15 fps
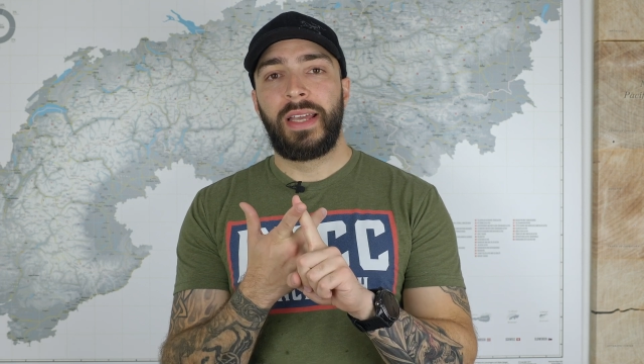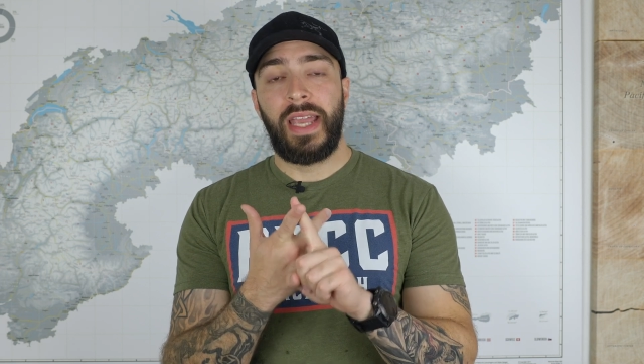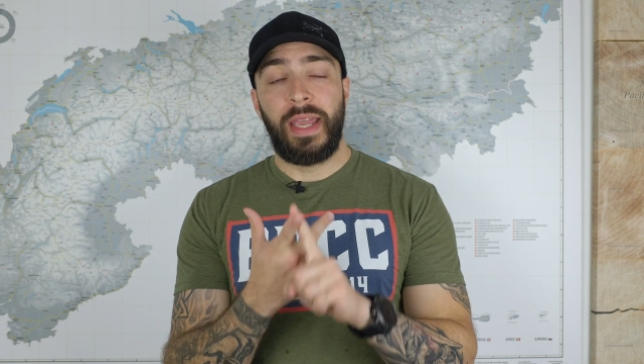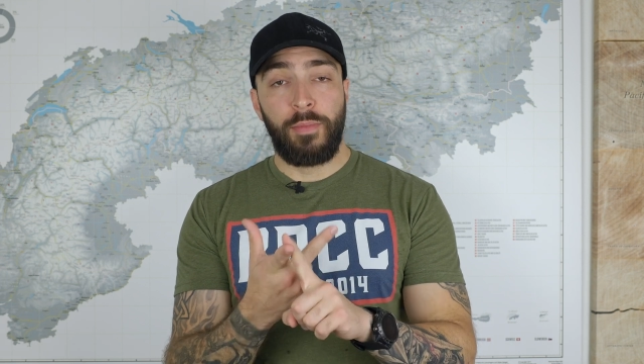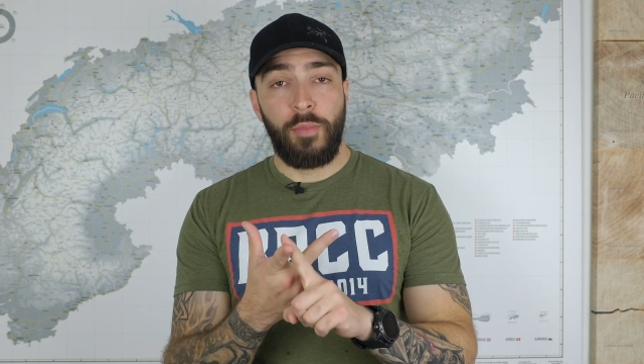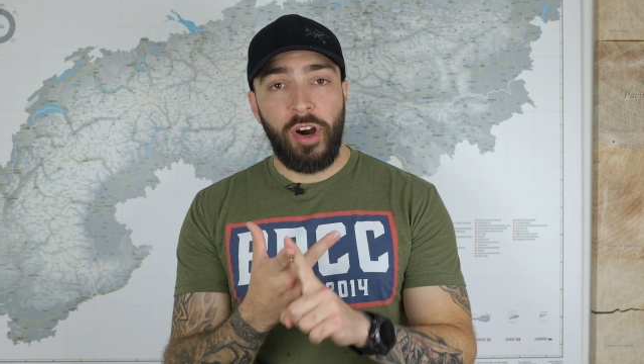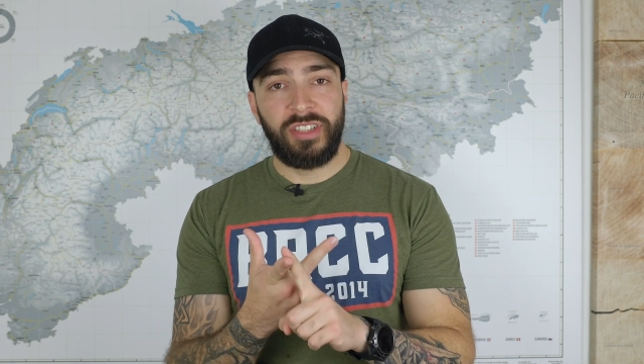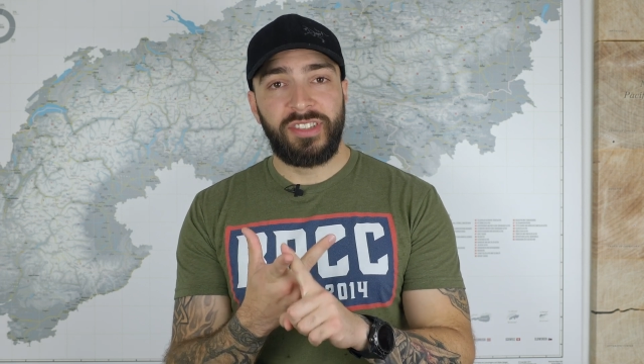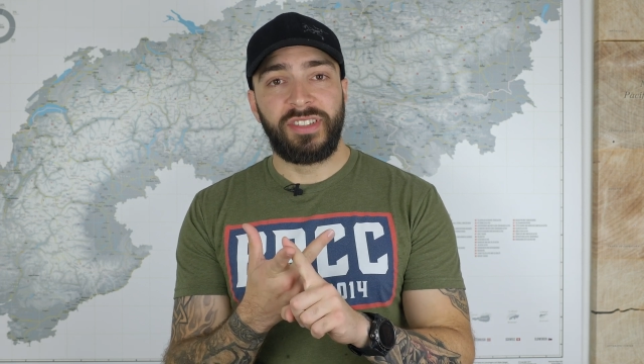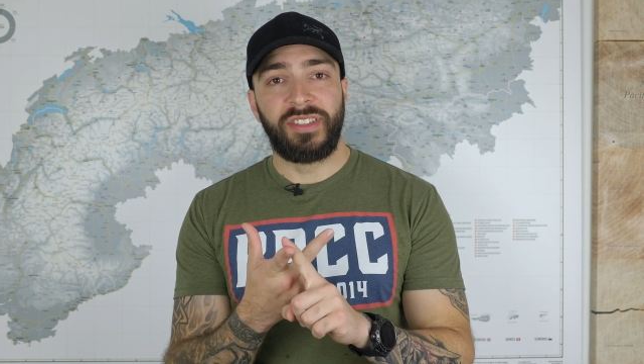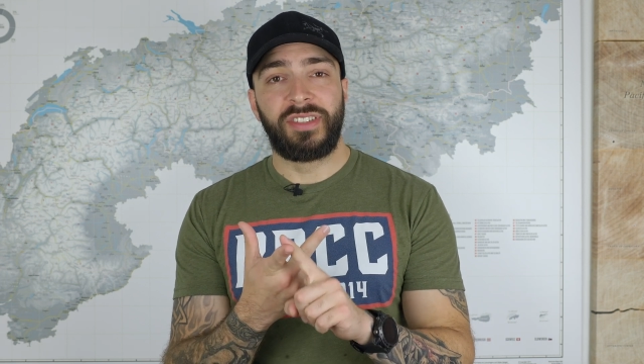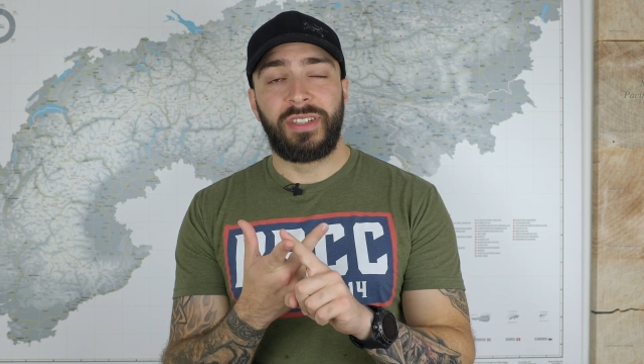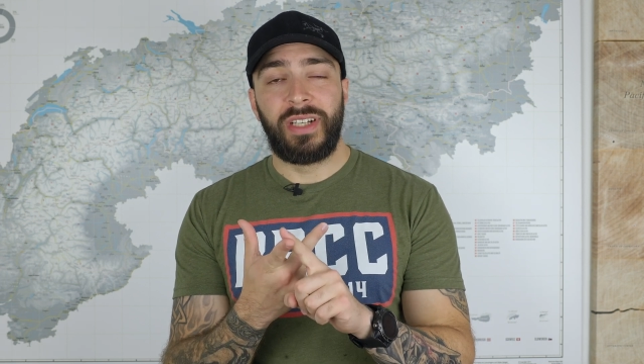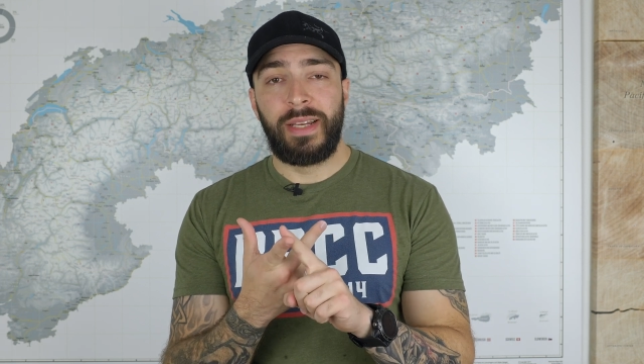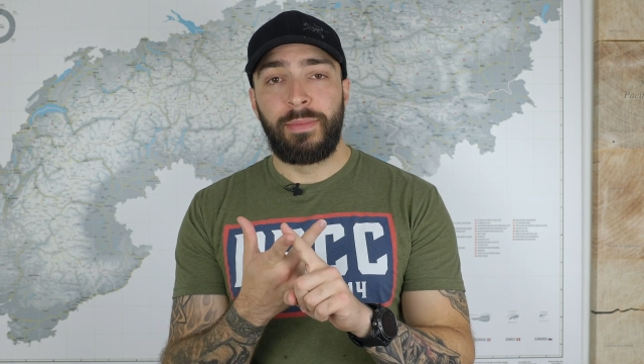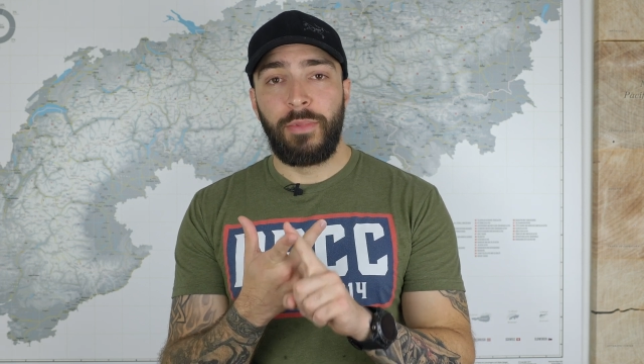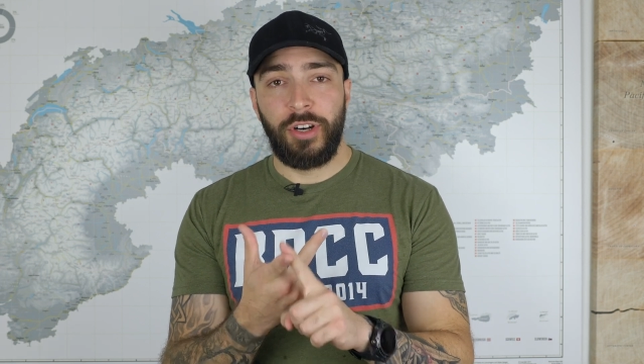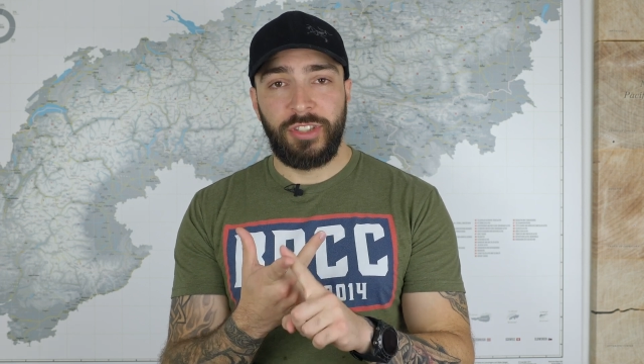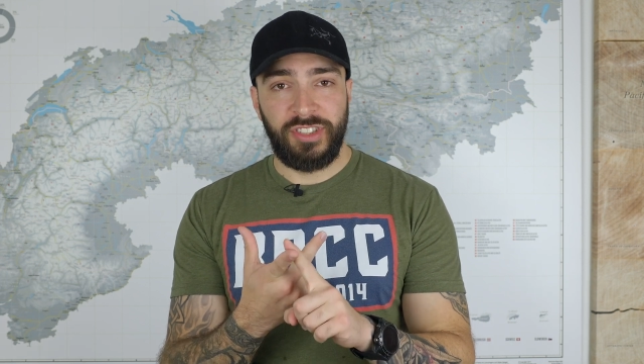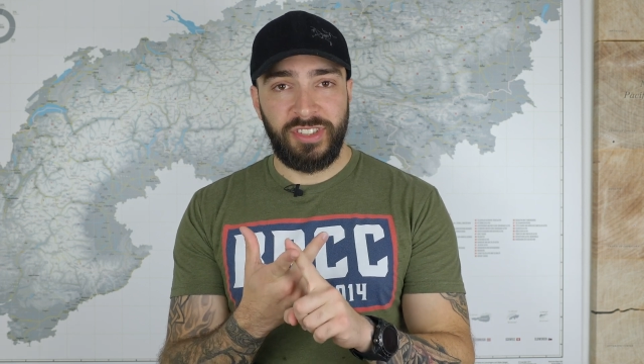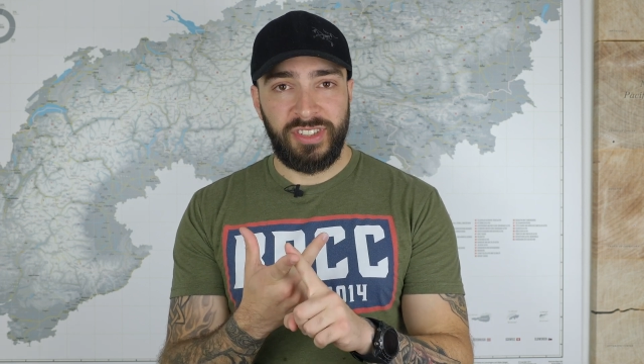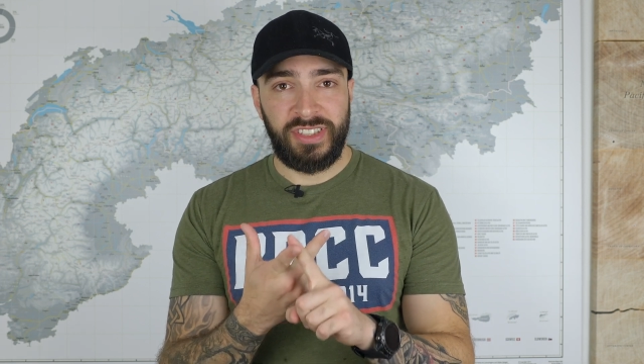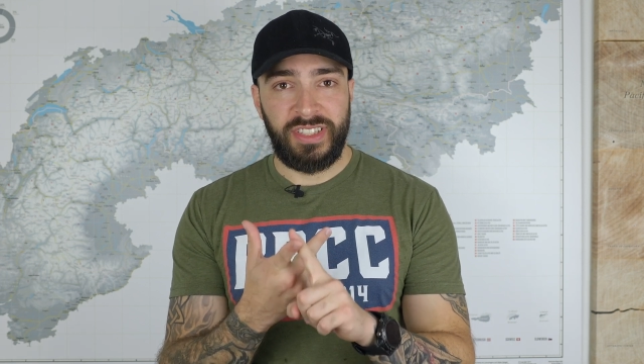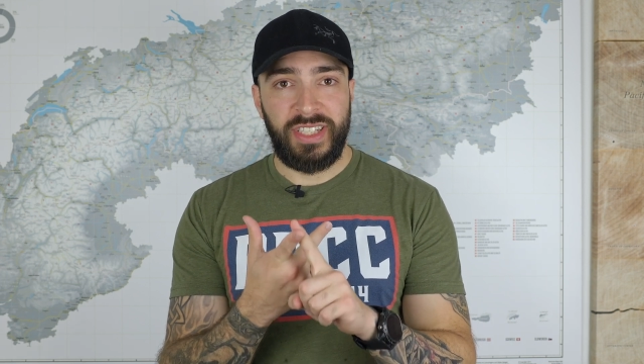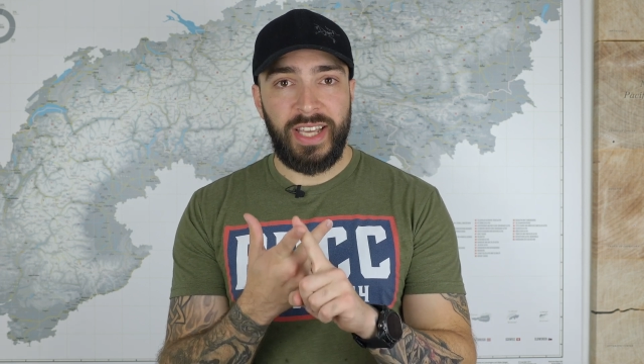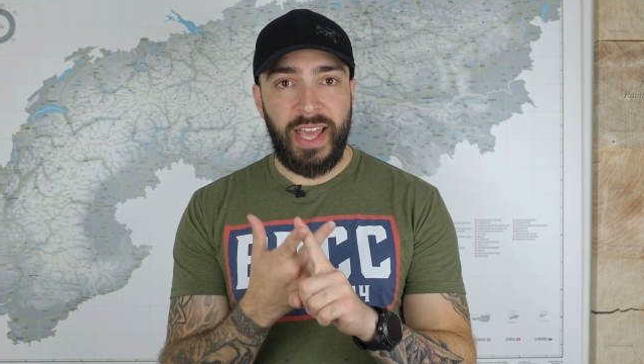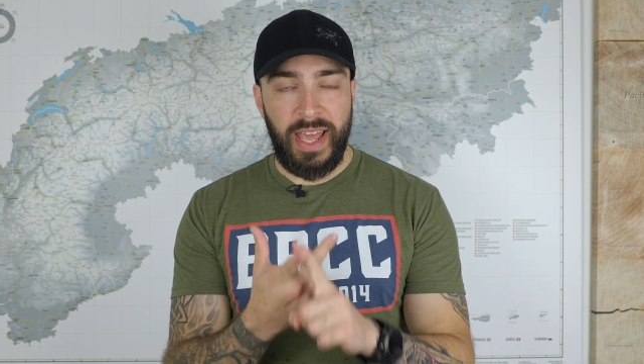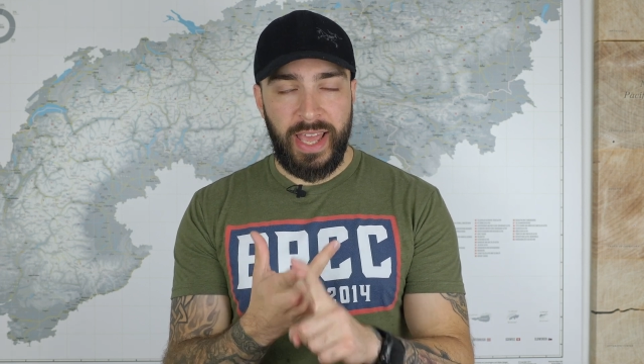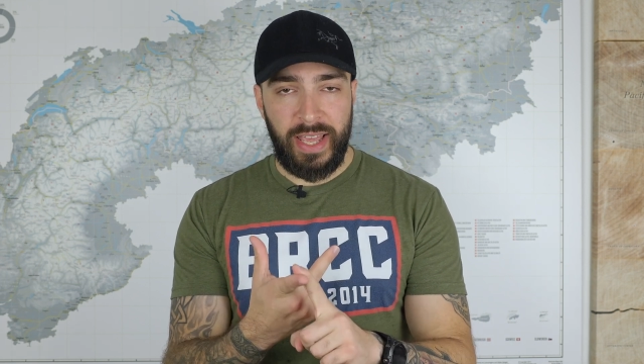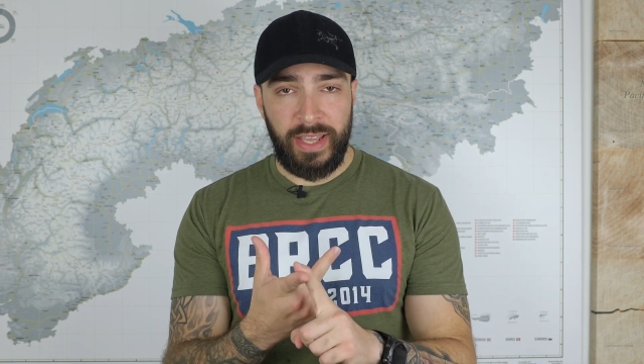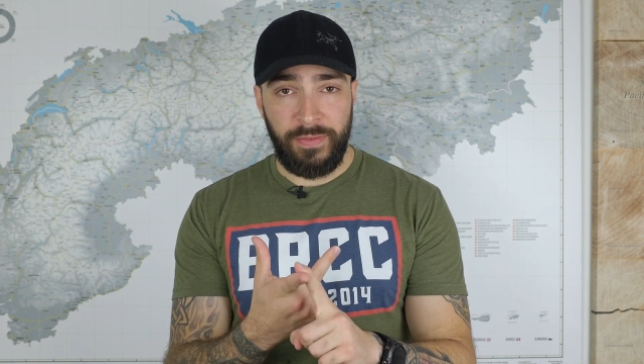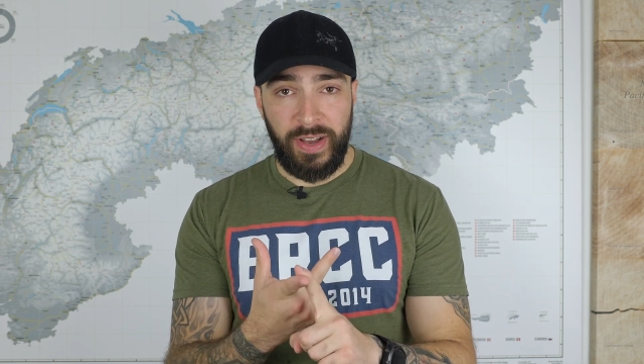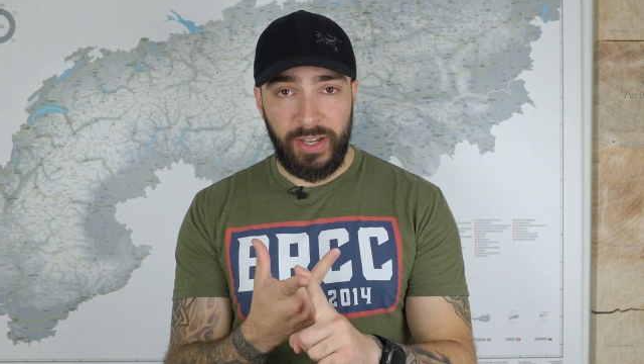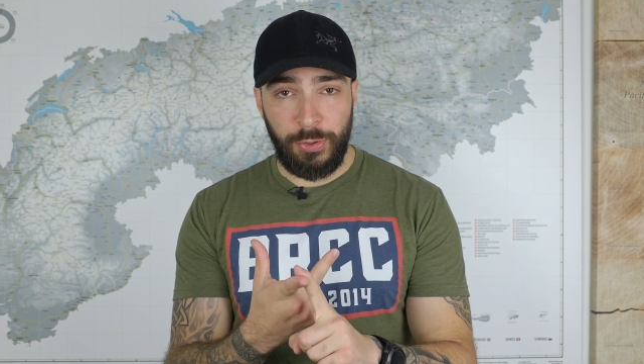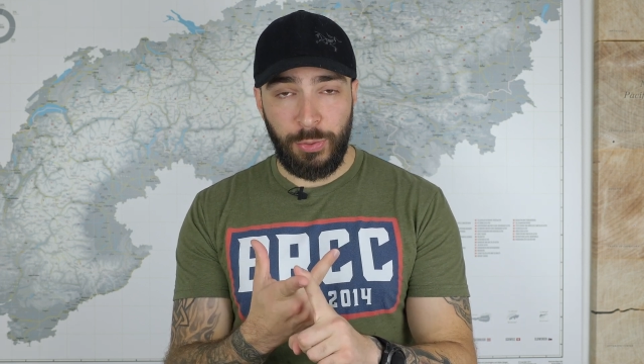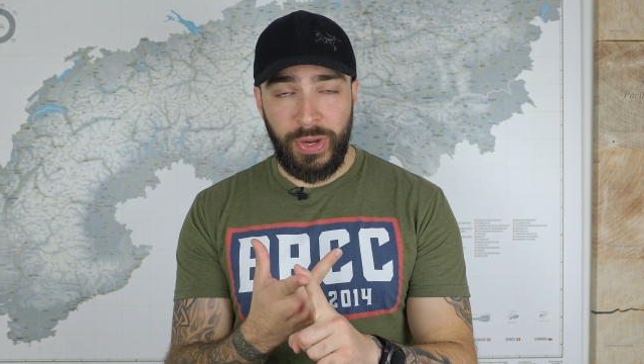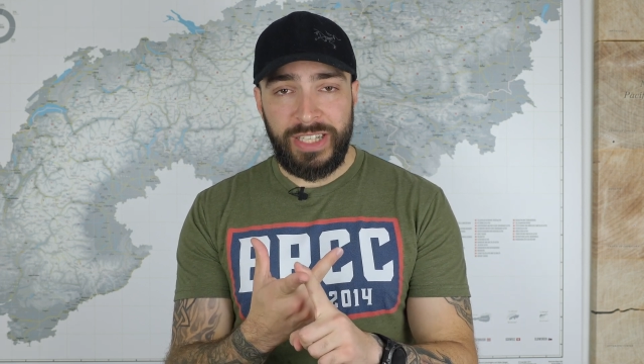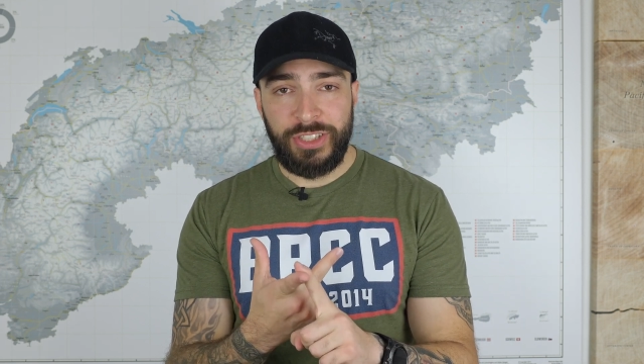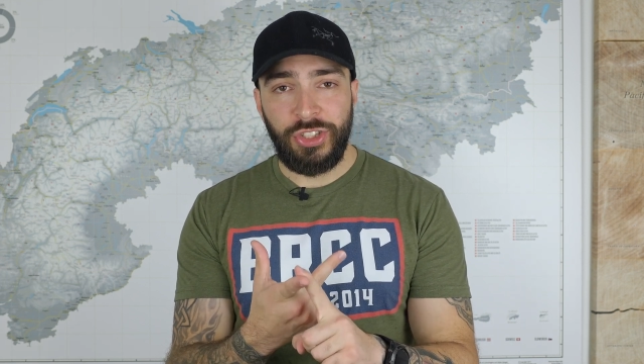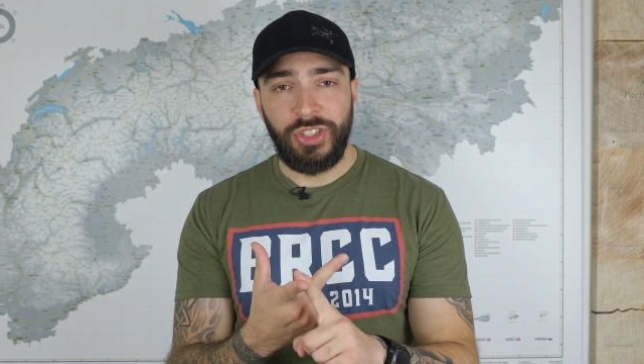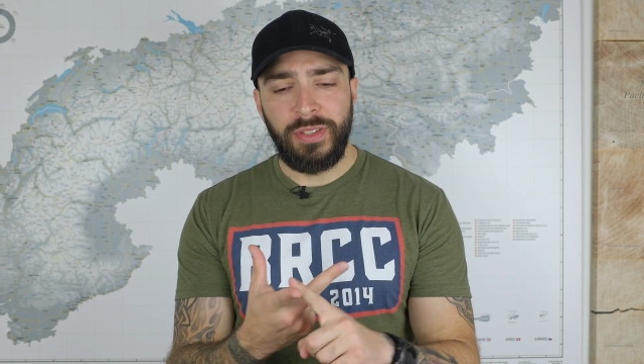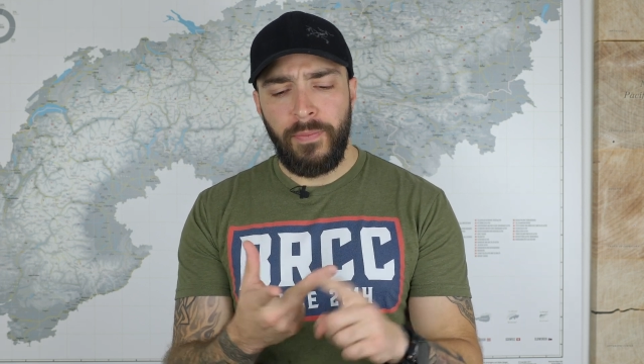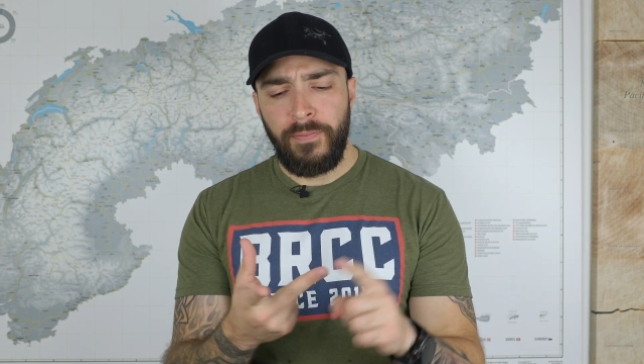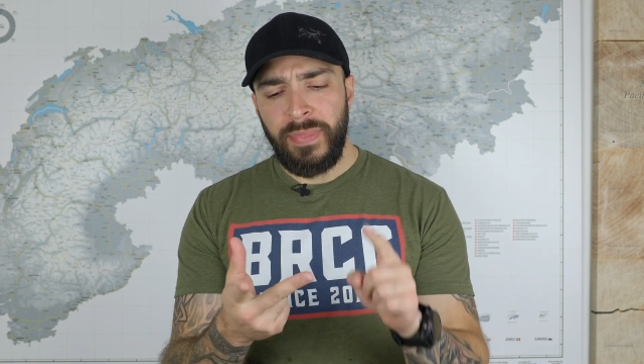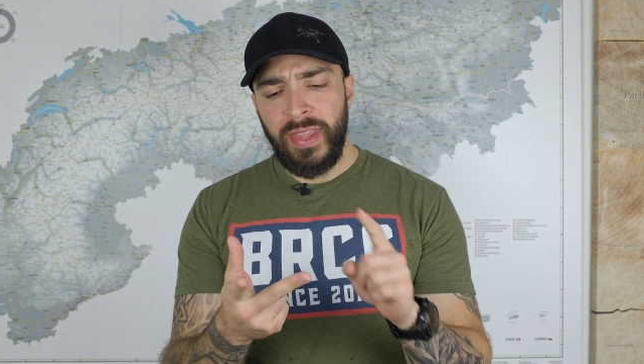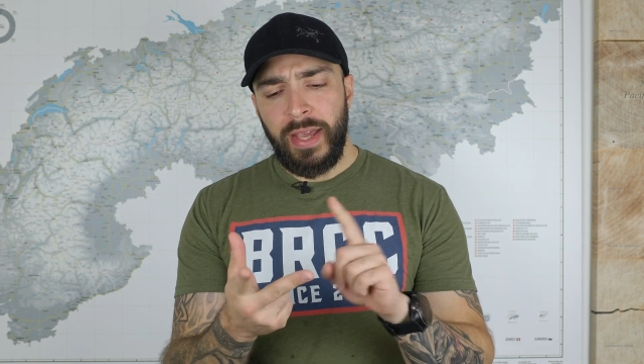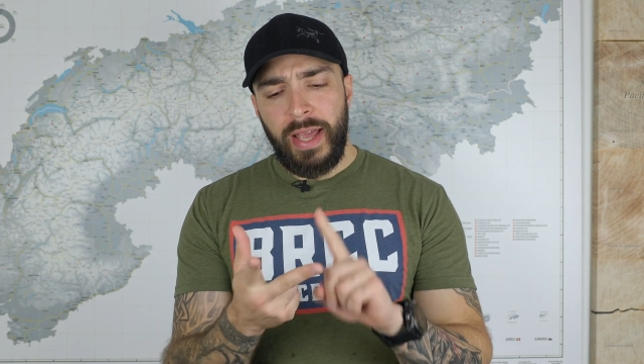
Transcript: emergency evacuation?